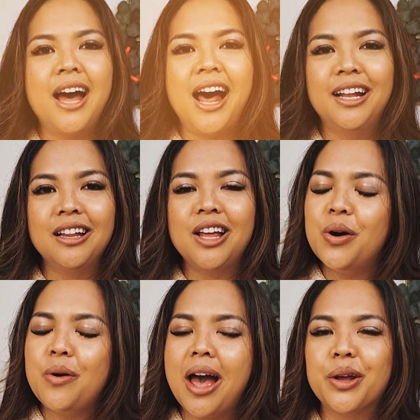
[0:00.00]

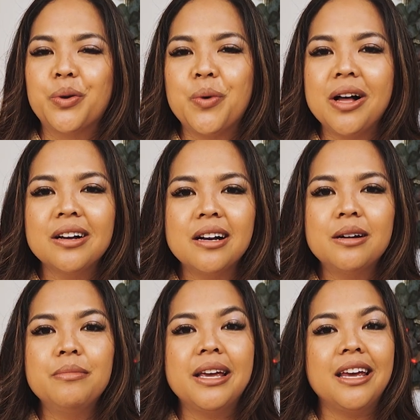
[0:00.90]
Hello and
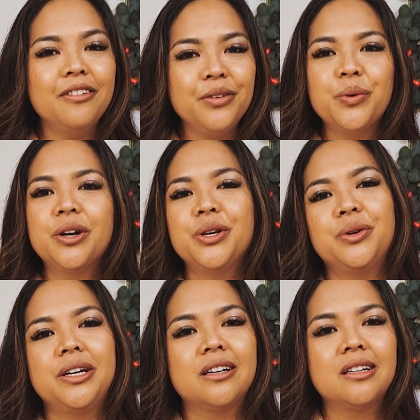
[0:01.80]
welcome. If you are
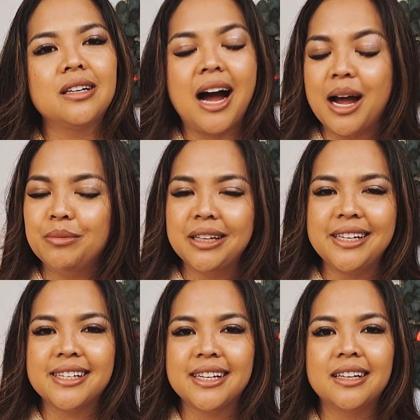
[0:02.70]
new here, I'm
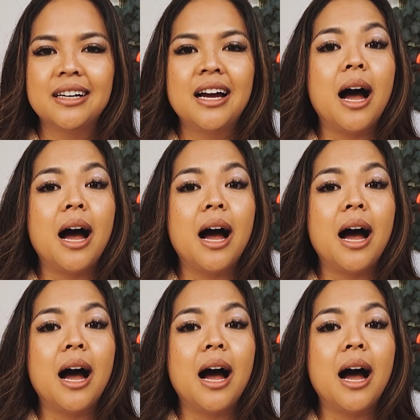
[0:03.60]
Lissa.